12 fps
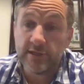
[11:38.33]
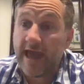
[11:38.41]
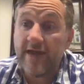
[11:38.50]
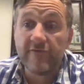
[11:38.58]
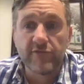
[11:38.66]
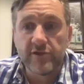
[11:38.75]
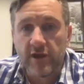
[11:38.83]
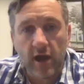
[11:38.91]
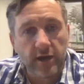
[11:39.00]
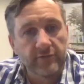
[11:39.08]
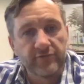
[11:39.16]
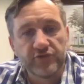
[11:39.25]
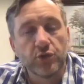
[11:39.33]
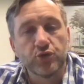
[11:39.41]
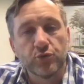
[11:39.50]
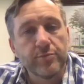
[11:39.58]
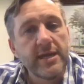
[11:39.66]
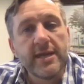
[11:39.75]
every kind of
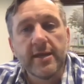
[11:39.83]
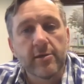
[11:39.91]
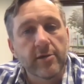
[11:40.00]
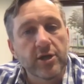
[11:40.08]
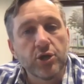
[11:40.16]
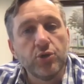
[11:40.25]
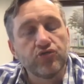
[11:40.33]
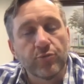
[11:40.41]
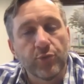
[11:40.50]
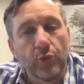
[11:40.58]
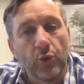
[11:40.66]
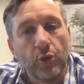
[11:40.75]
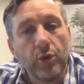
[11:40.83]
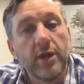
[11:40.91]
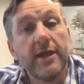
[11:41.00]
social media and news report,